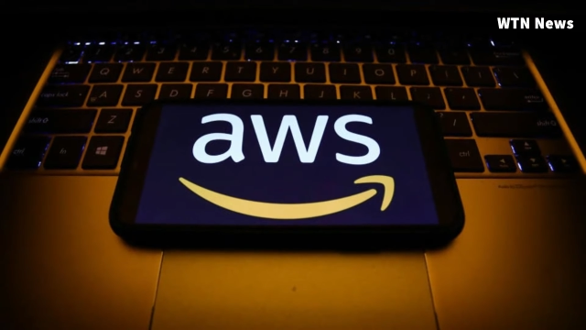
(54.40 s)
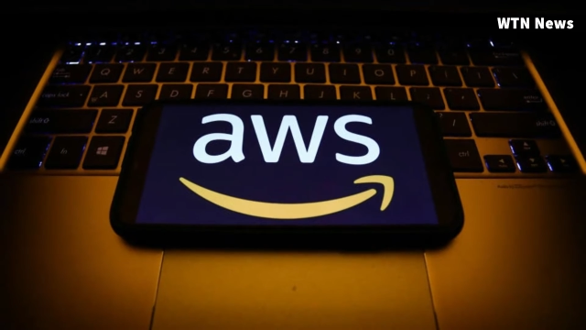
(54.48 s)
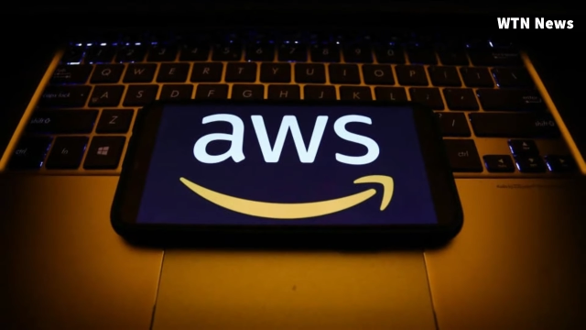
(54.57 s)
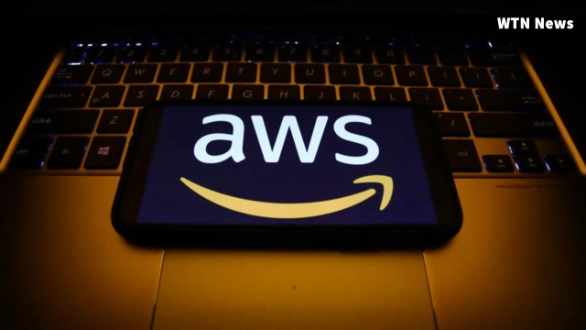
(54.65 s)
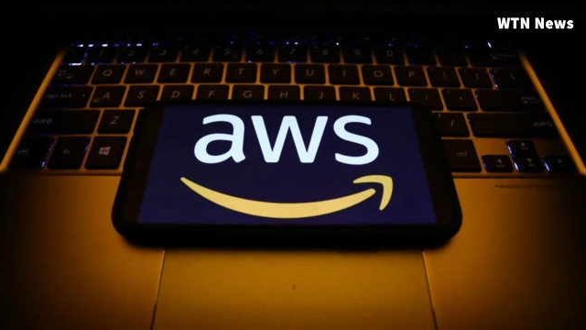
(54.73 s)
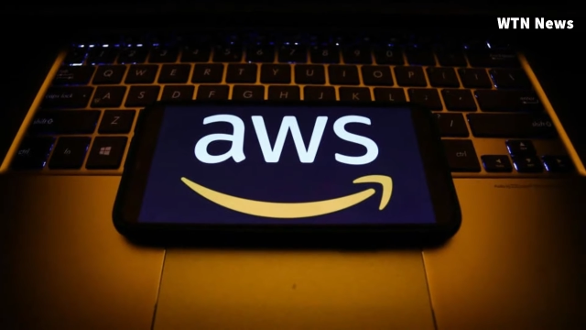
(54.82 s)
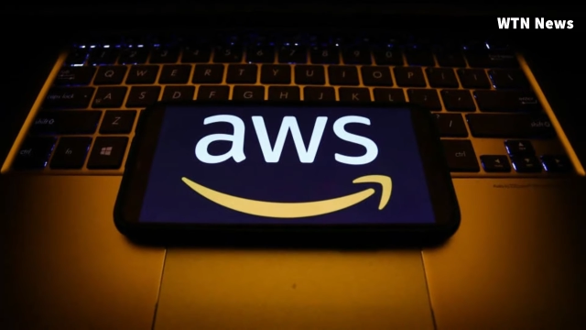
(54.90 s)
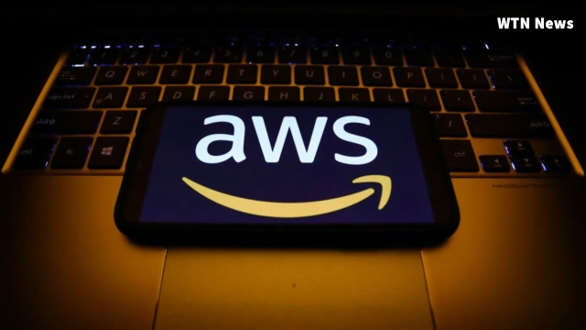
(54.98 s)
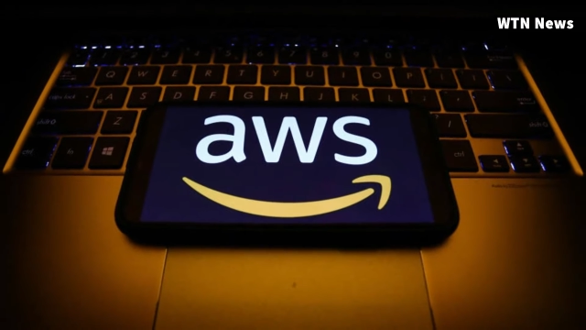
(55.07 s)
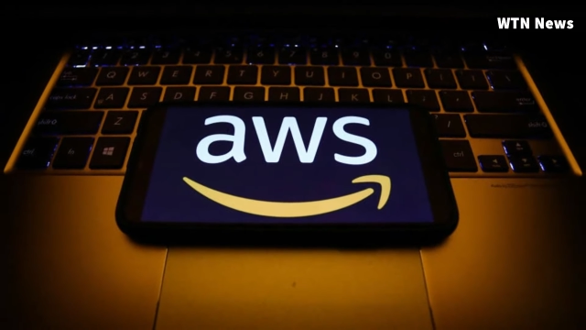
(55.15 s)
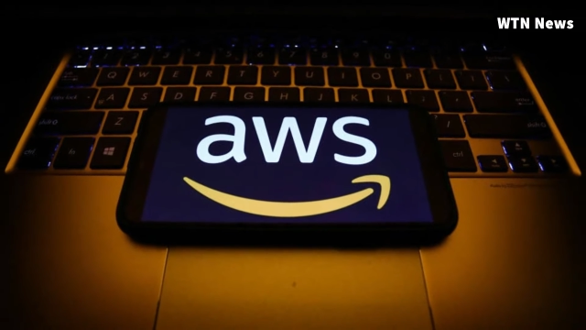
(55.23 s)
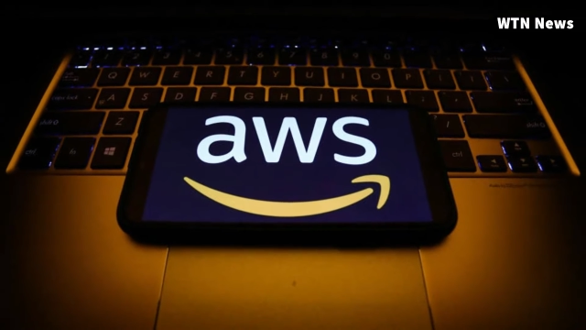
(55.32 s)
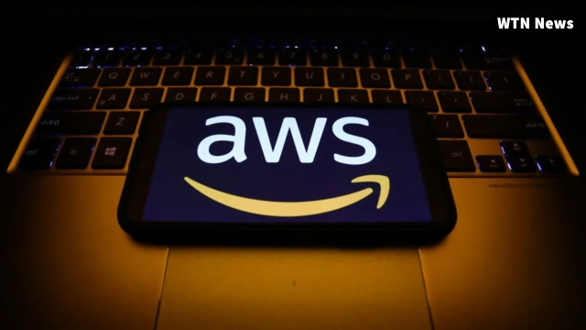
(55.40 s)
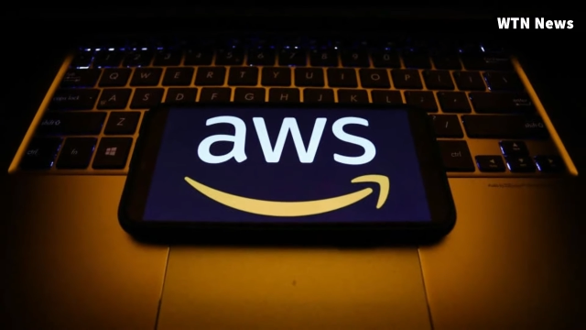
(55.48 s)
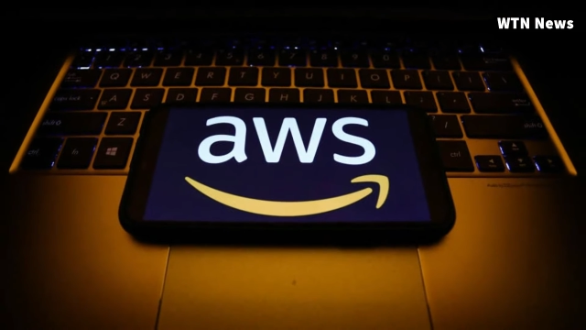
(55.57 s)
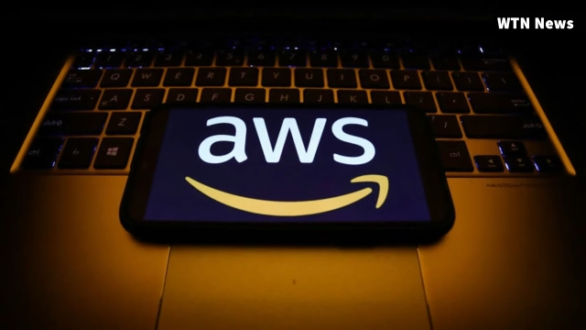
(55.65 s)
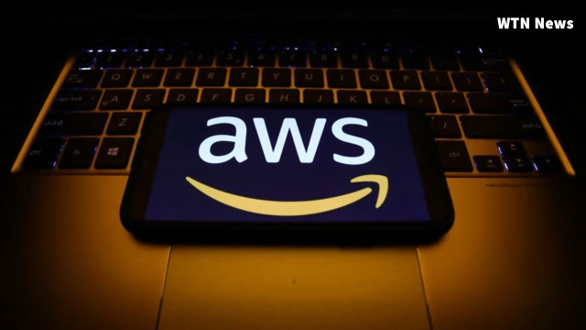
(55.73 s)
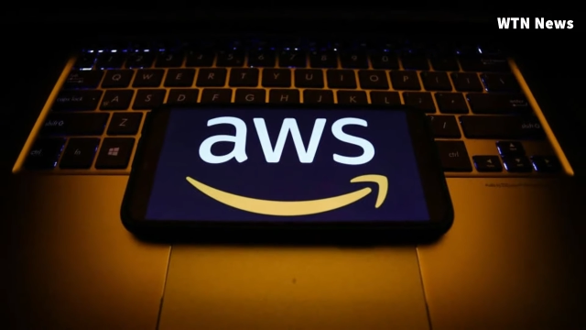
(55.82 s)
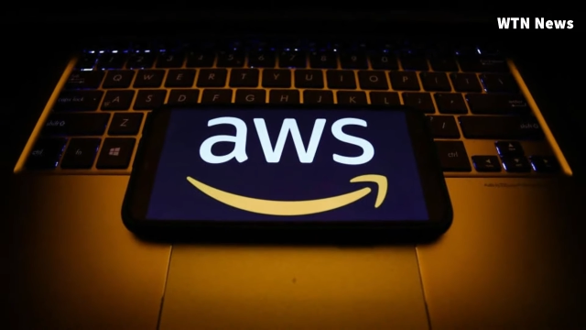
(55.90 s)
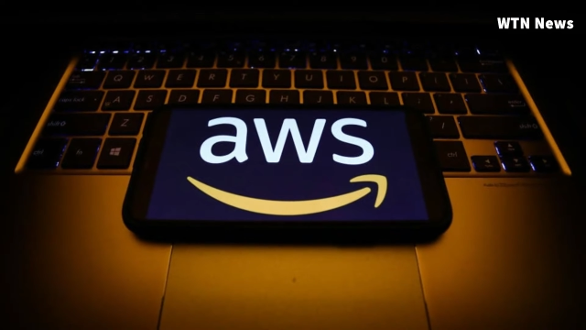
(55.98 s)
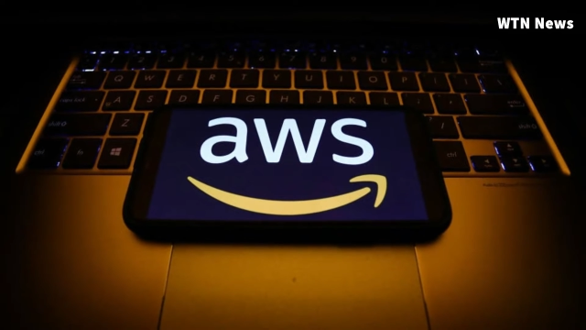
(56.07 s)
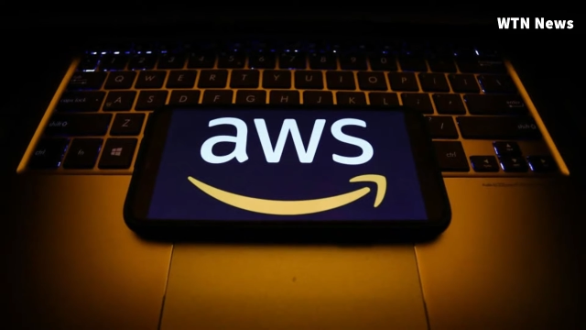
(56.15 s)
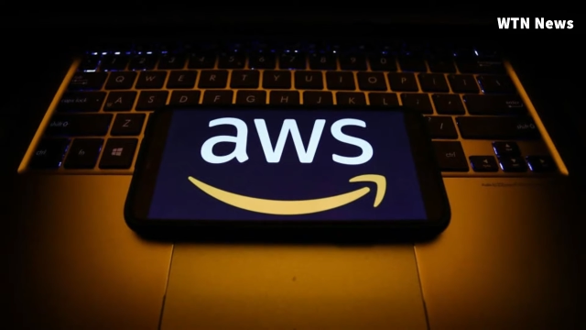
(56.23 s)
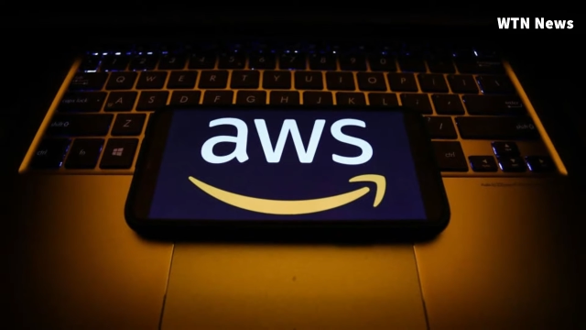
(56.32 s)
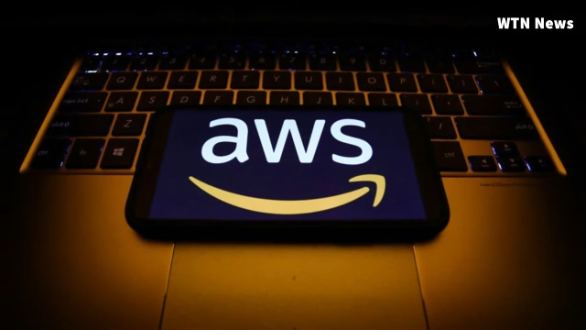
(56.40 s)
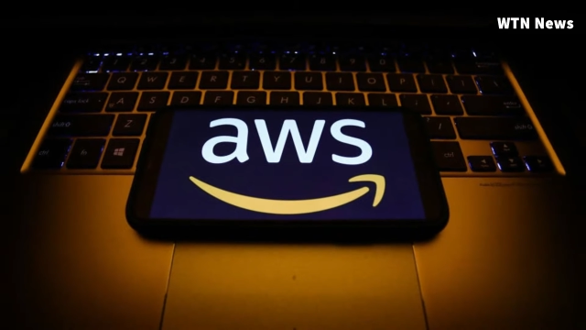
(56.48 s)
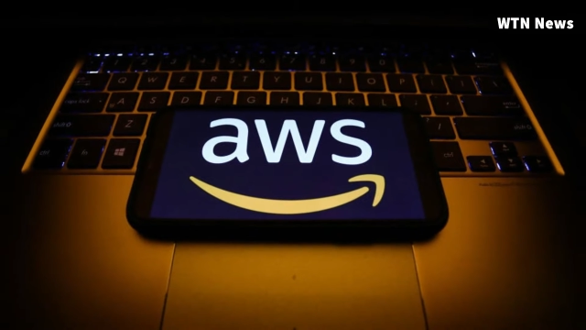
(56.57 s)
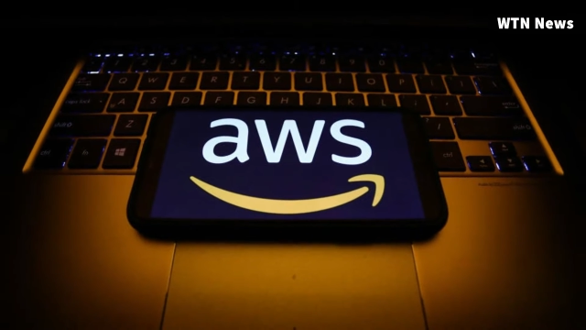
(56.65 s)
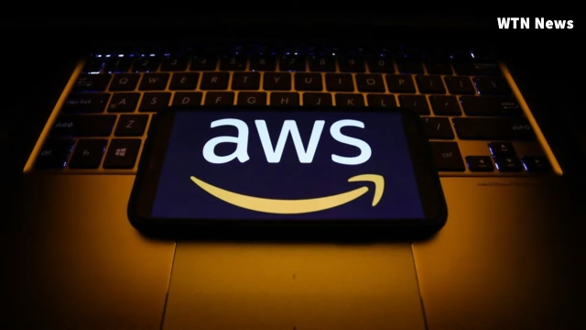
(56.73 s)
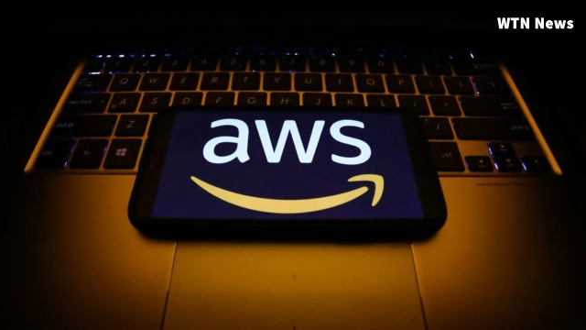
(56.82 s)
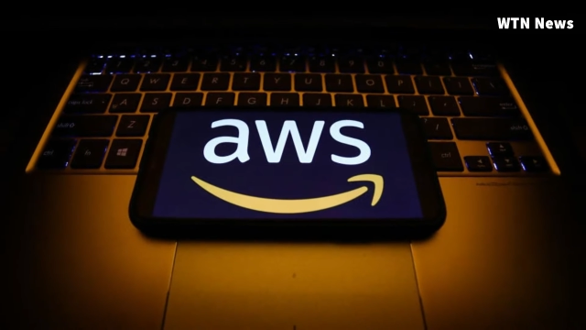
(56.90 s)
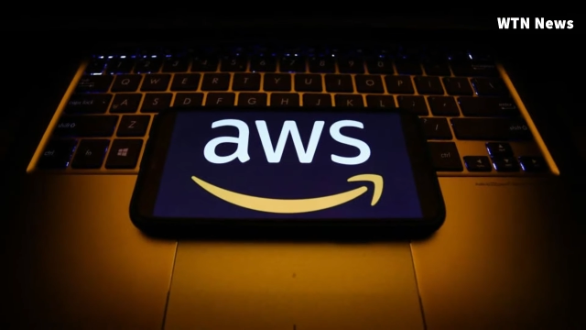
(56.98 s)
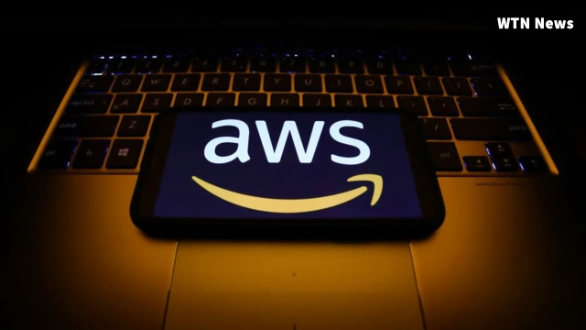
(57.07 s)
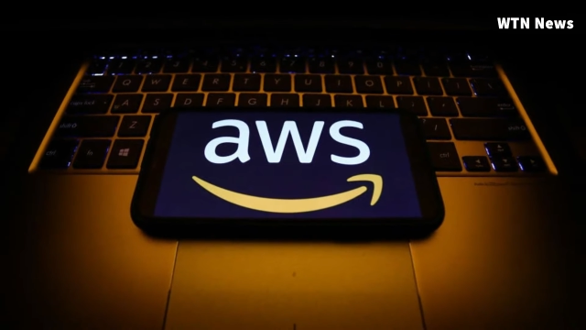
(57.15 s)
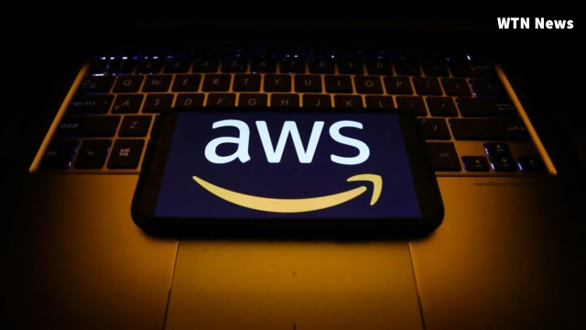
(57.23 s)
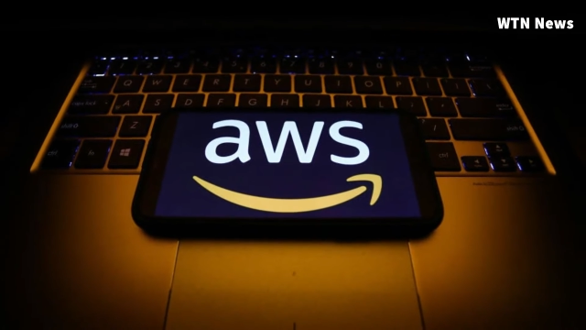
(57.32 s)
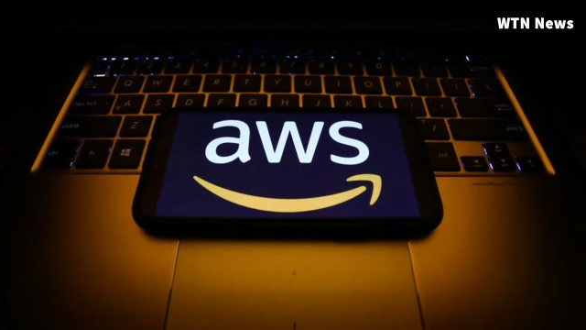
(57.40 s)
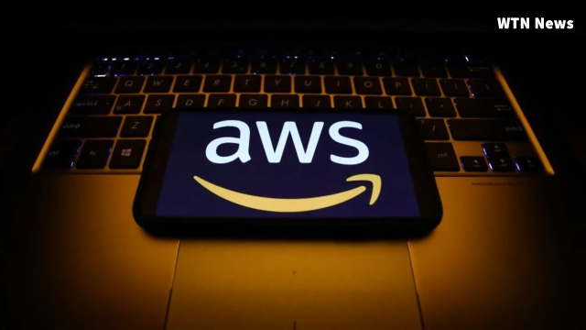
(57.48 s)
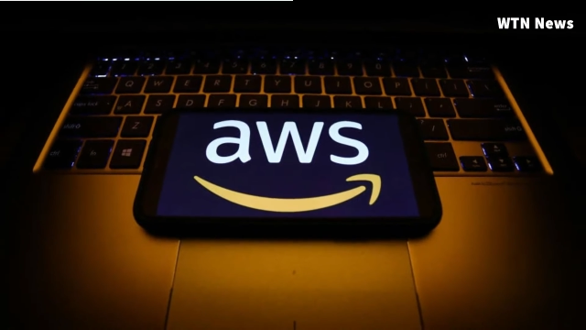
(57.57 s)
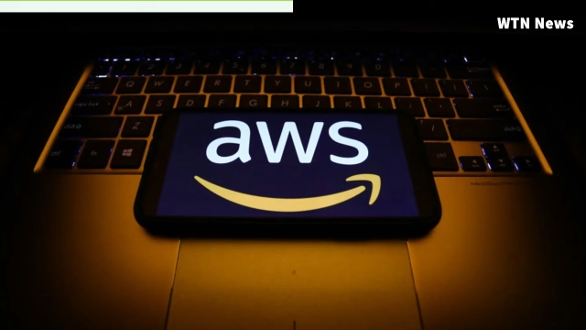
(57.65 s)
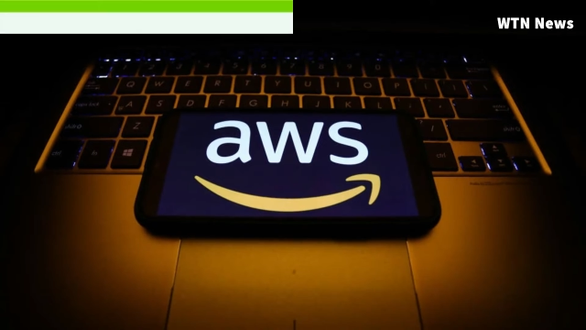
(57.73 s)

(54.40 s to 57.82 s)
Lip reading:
Nobody's mouth can be seen.